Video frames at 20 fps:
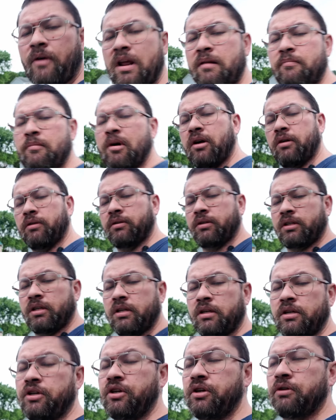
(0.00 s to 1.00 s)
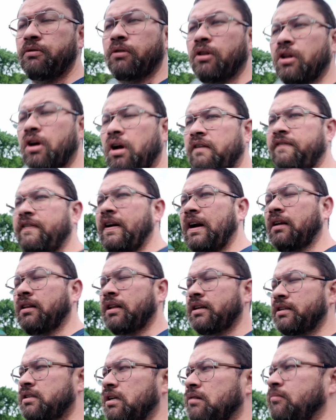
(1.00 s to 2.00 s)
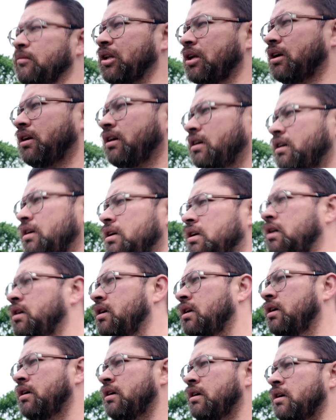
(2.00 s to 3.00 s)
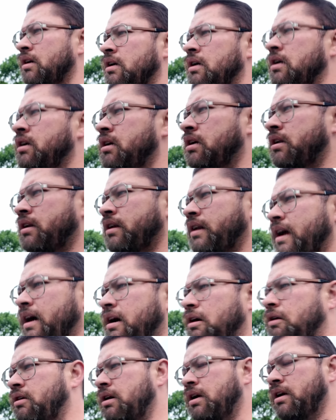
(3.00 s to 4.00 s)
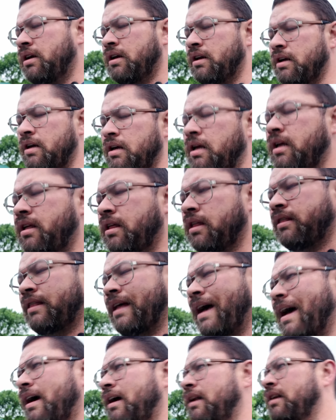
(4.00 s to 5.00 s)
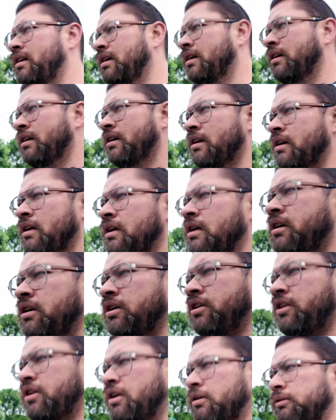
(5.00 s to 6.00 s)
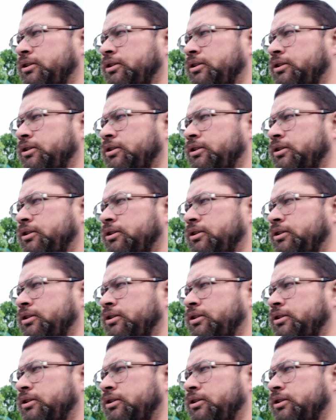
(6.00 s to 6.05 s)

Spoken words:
rainbows do look fairly similar. Now, that, you